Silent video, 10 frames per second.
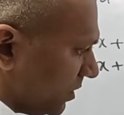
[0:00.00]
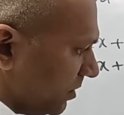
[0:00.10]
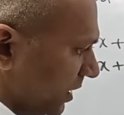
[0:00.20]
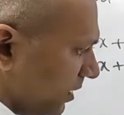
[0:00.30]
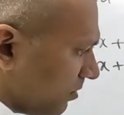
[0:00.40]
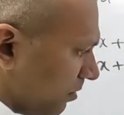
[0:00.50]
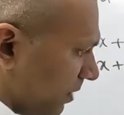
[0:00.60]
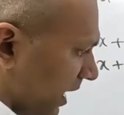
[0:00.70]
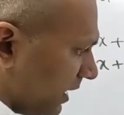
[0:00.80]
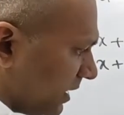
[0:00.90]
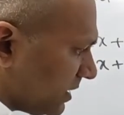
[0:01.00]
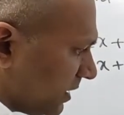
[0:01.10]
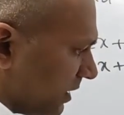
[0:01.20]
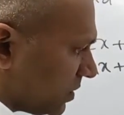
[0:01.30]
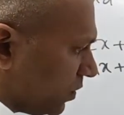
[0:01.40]
will be
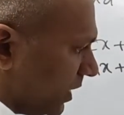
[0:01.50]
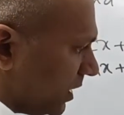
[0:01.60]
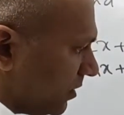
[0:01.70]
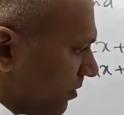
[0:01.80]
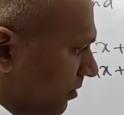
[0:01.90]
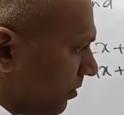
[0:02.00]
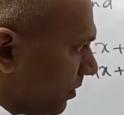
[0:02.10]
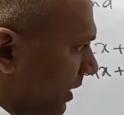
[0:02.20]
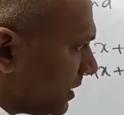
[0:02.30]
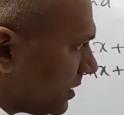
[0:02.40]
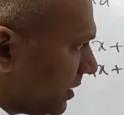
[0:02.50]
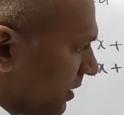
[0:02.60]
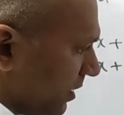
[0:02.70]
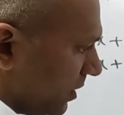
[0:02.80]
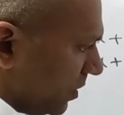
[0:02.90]
-3 square plus
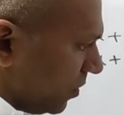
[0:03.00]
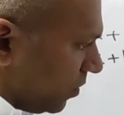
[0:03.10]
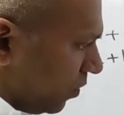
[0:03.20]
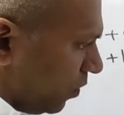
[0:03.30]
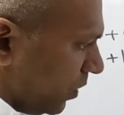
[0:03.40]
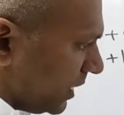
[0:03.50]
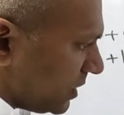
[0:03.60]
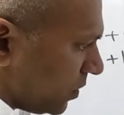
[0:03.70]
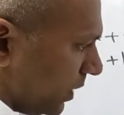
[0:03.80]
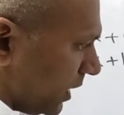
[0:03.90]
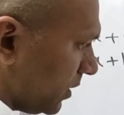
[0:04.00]
1 square,